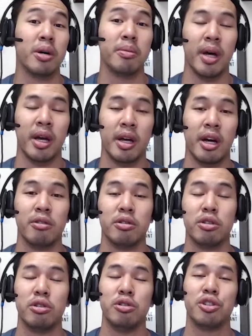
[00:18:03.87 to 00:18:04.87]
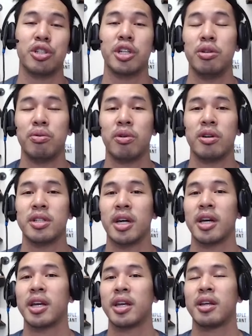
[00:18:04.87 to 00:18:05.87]
like I would use the keywords
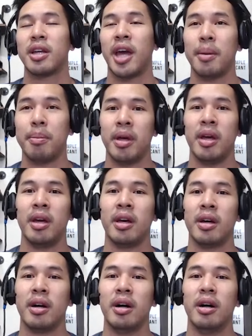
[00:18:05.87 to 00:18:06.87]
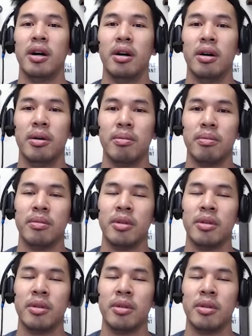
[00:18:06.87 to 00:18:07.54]
like camping, um,